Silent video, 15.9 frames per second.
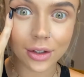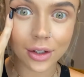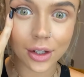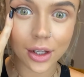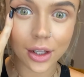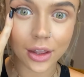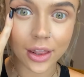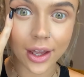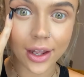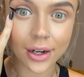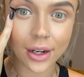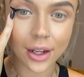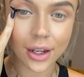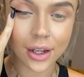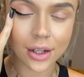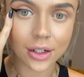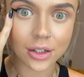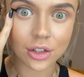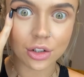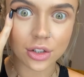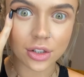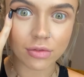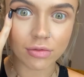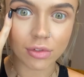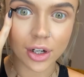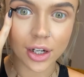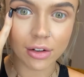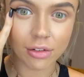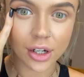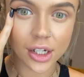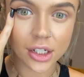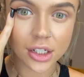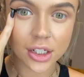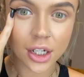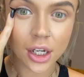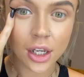it then doesn't really reach.